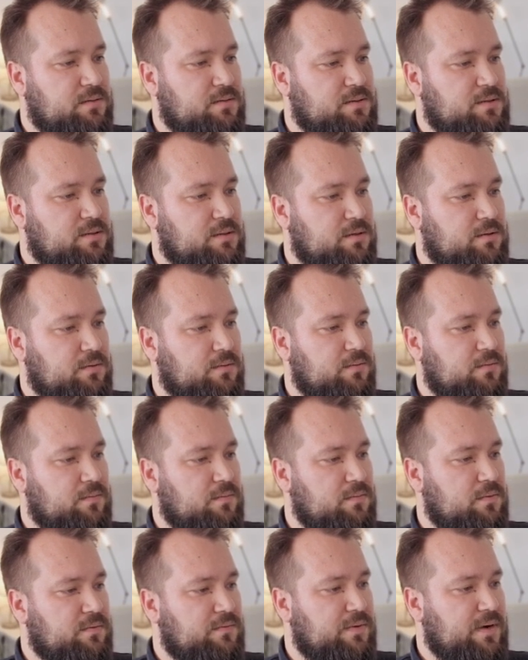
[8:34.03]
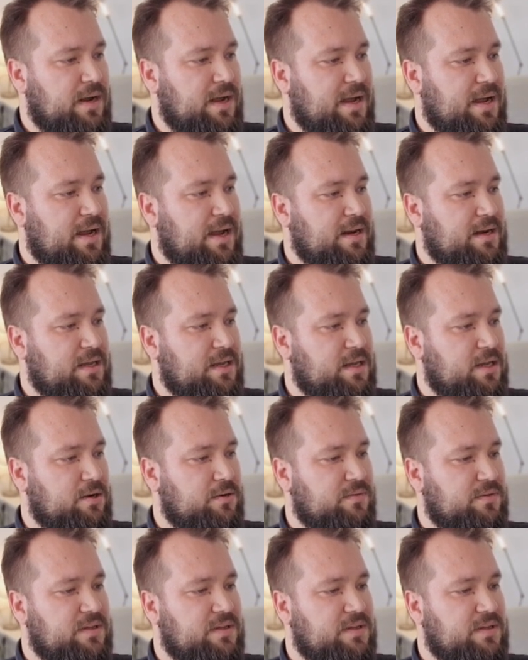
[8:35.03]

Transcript: So right here,